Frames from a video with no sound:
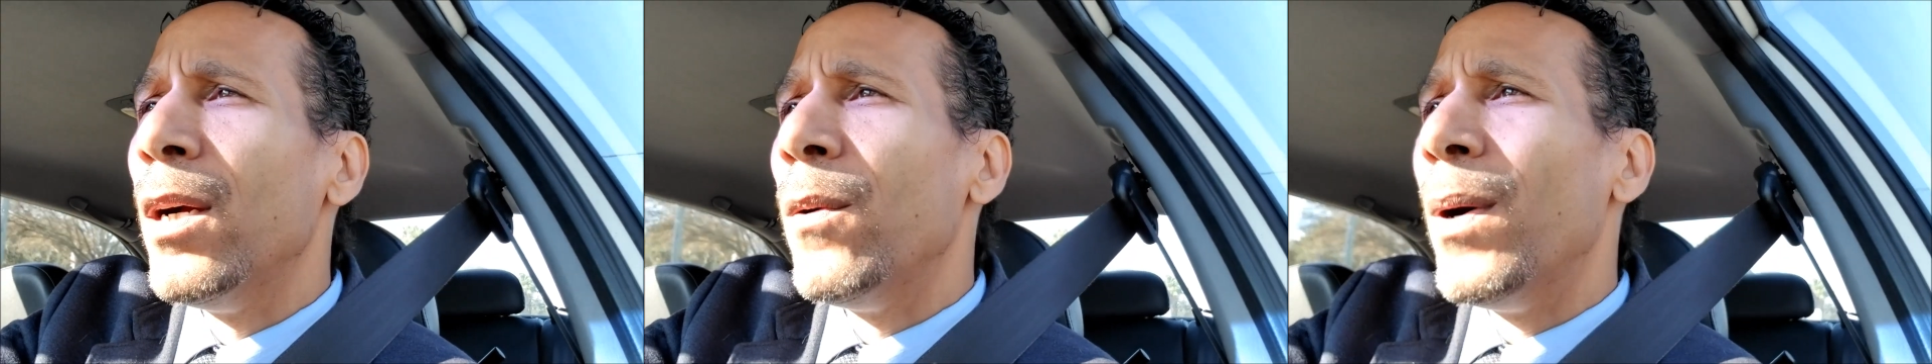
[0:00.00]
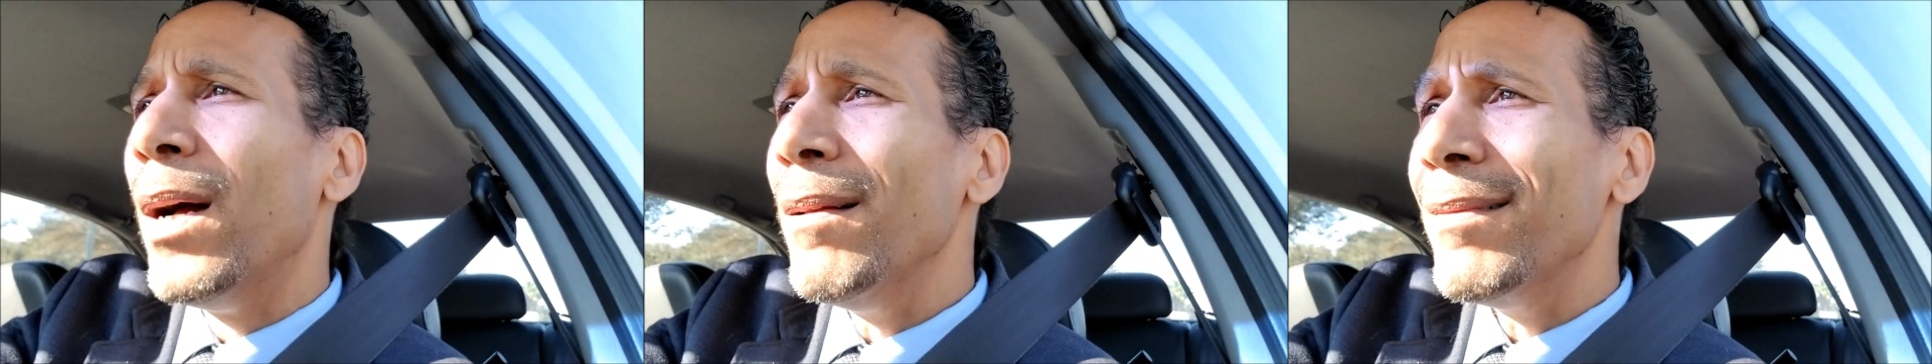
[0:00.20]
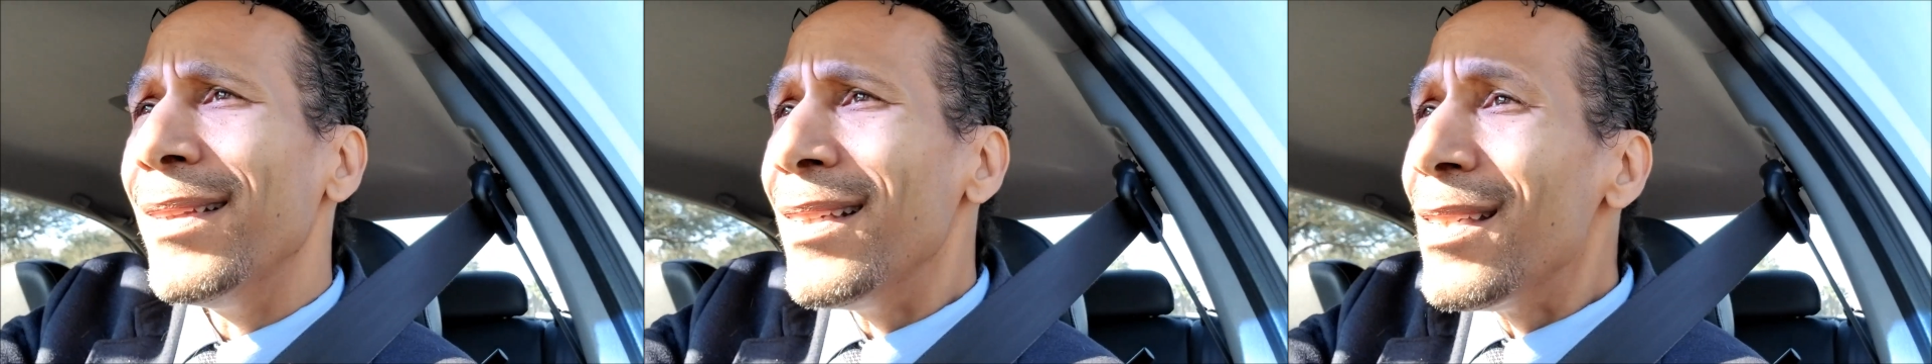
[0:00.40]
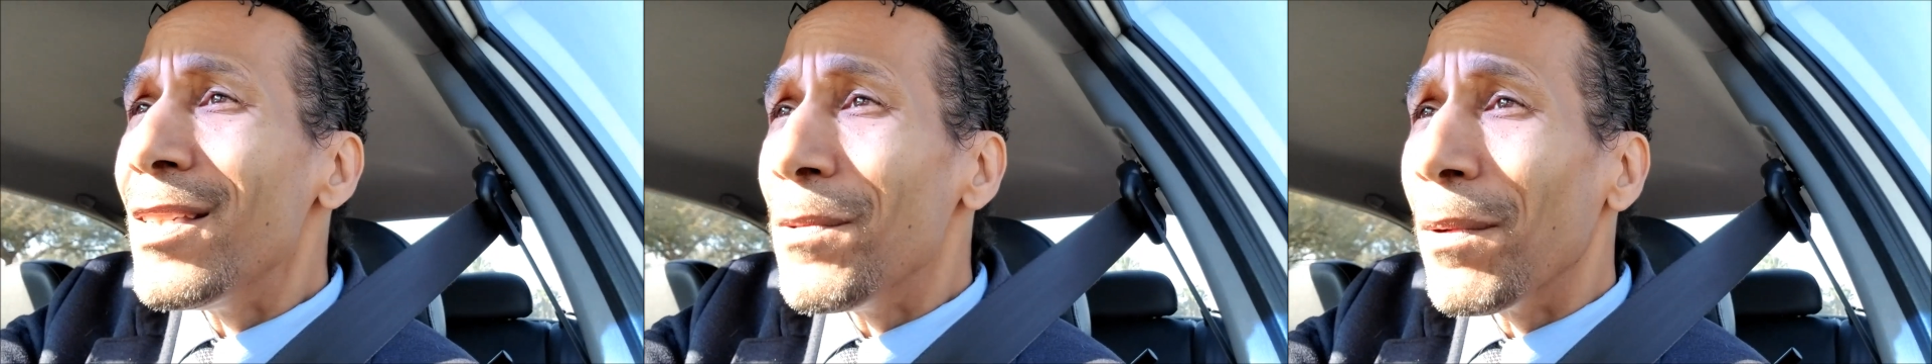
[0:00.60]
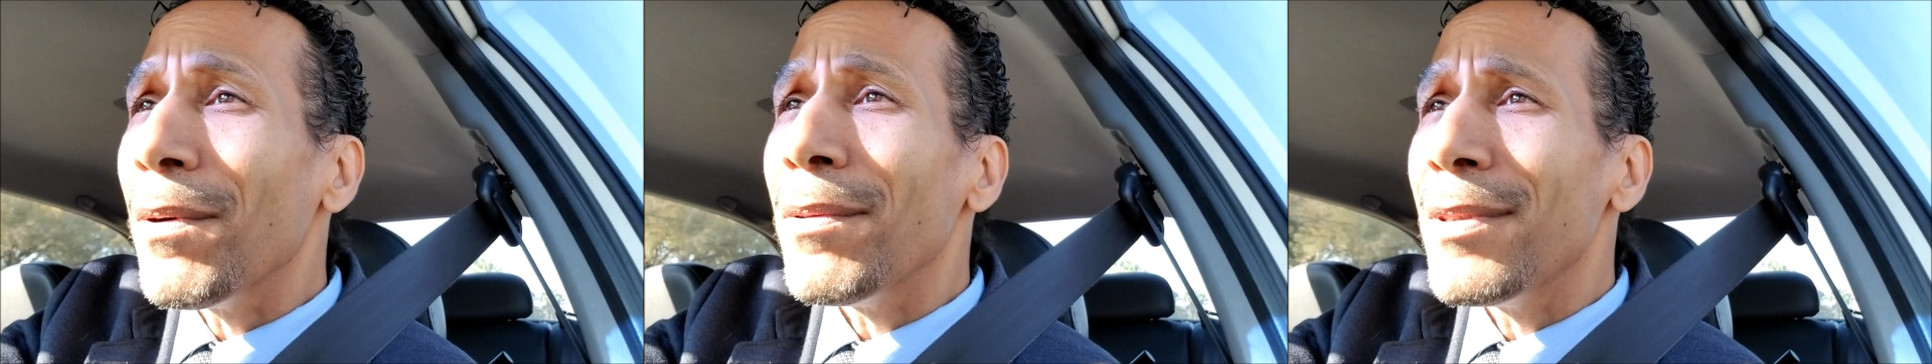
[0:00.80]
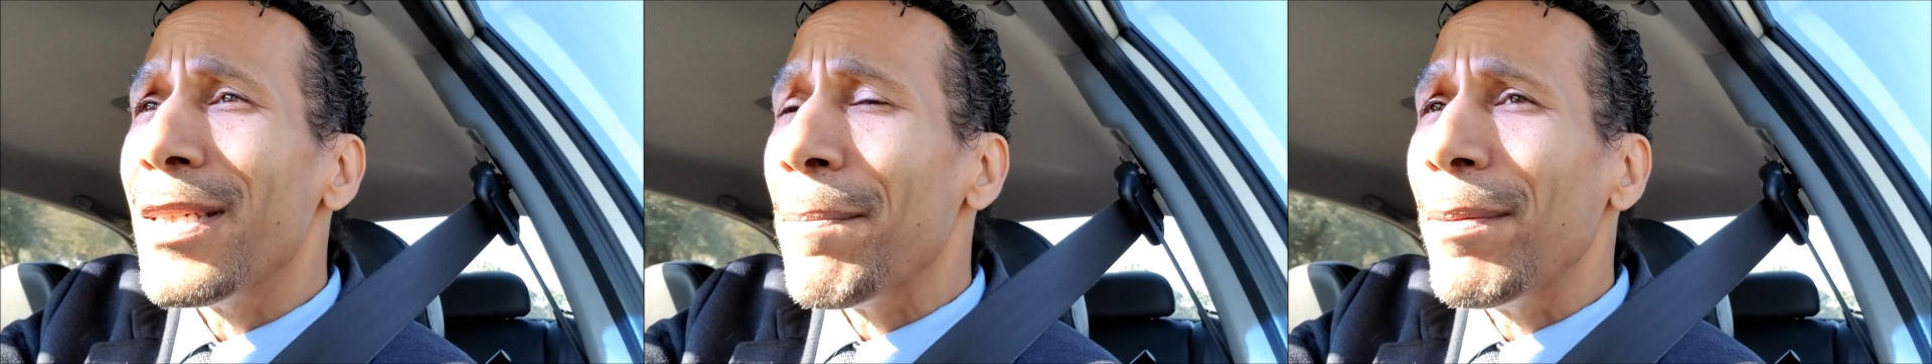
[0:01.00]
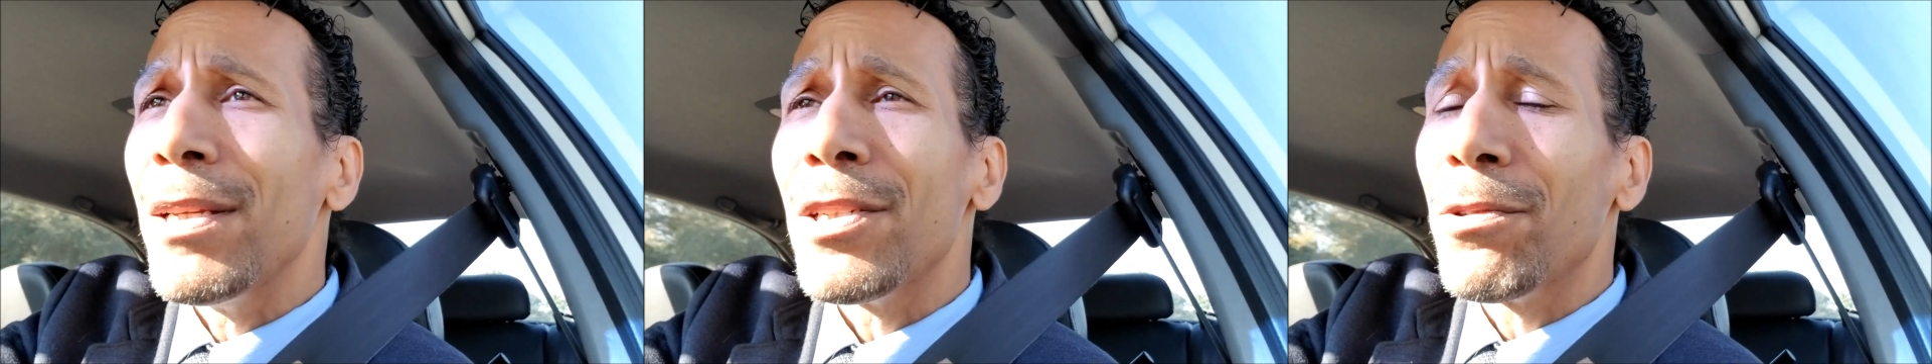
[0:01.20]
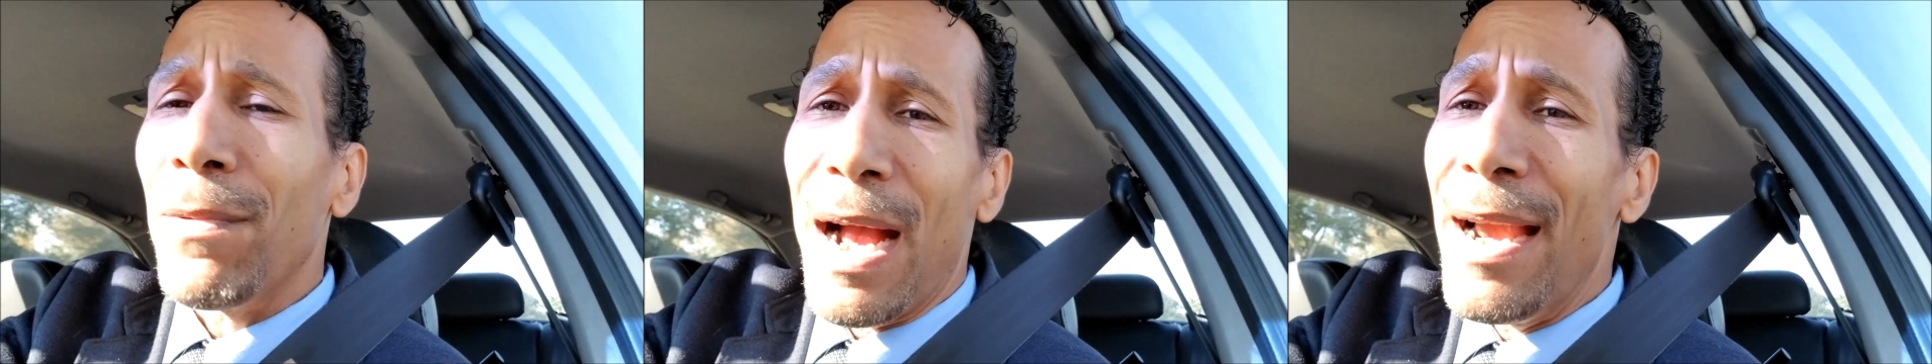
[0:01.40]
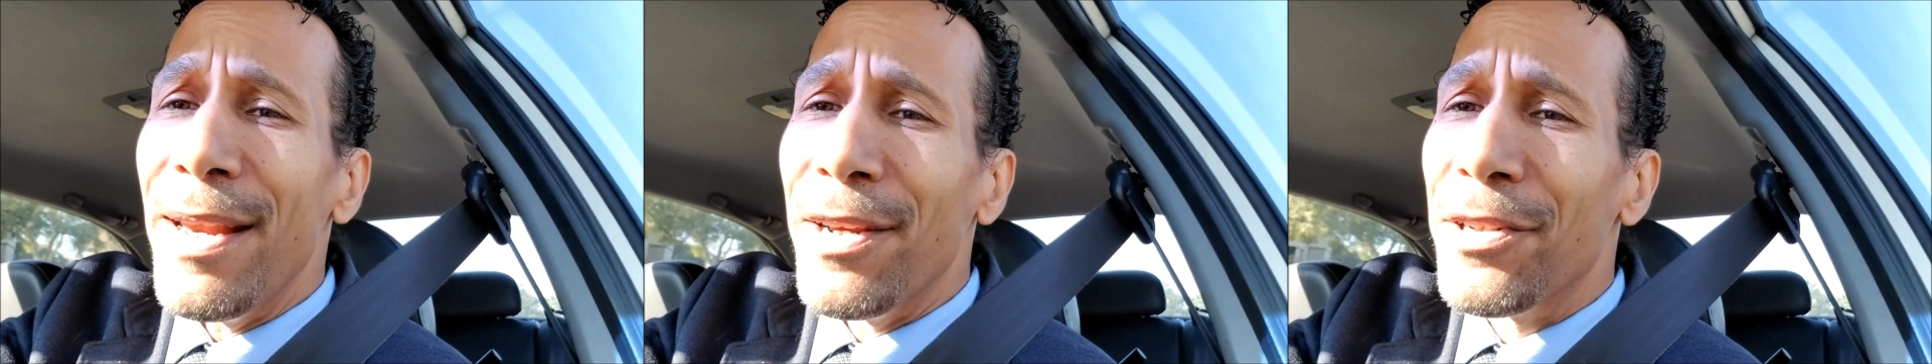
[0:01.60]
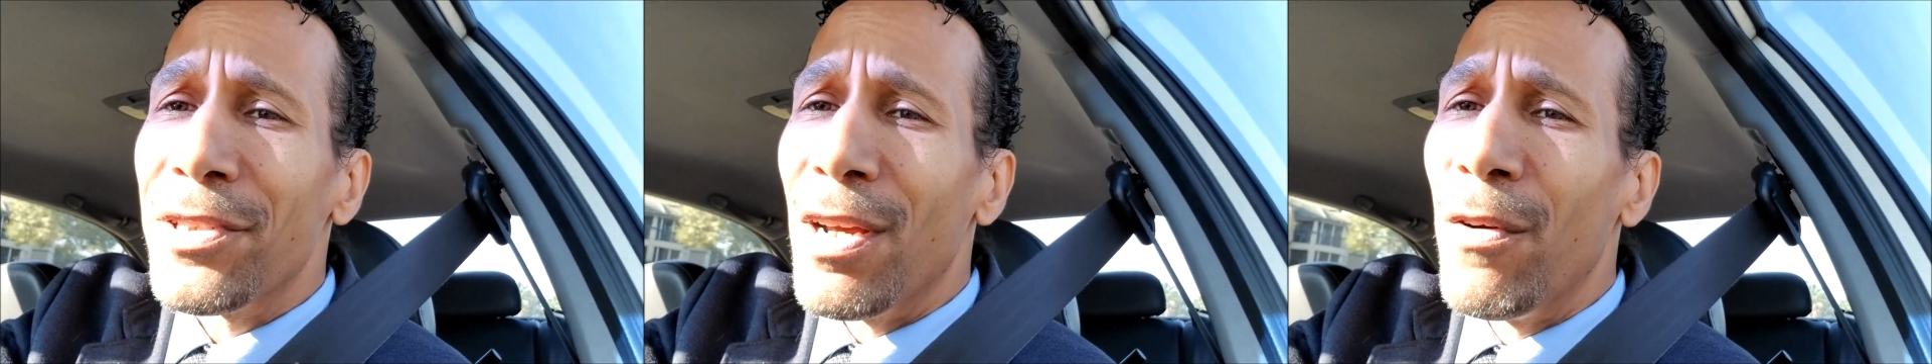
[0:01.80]
Well, this is where simply
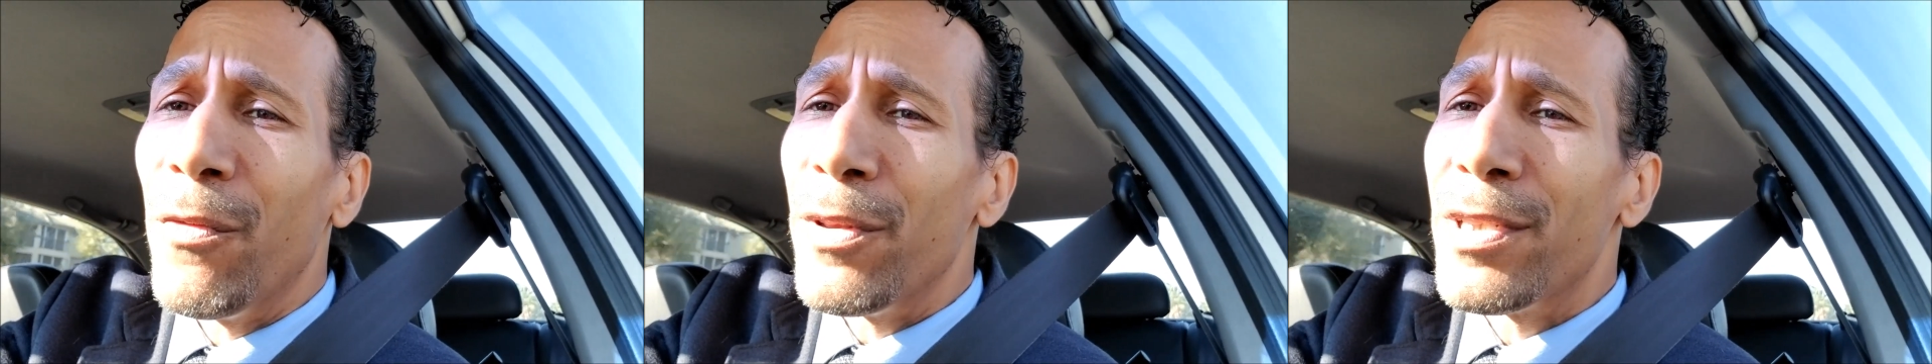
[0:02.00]
surrounding yourself